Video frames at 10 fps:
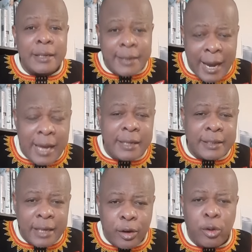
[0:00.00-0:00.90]
there
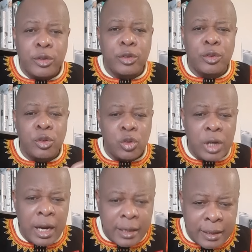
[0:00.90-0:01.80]
is a
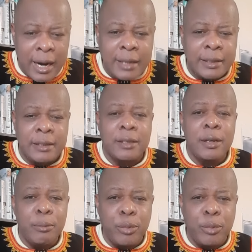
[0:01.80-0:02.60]
constitutional crisis.